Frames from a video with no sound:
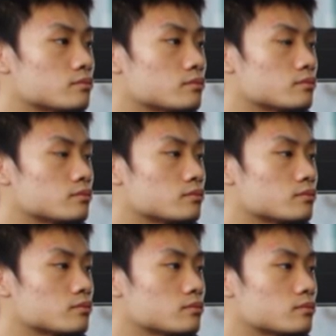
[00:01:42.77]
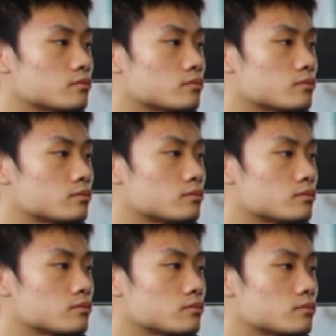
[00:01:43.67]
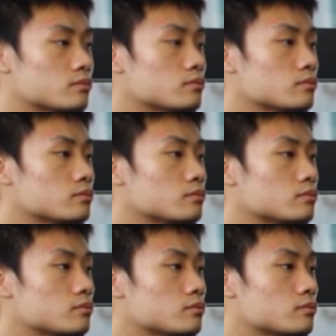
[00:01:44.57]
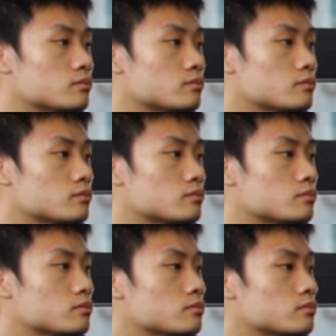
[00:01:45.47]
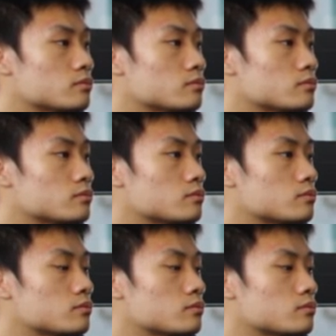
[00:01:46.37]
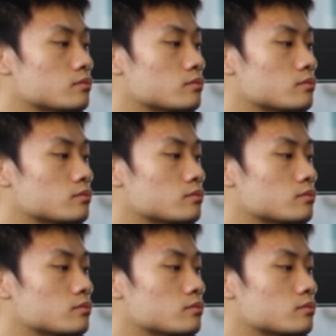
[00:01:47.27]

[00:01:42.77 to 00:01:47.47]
(not speaking)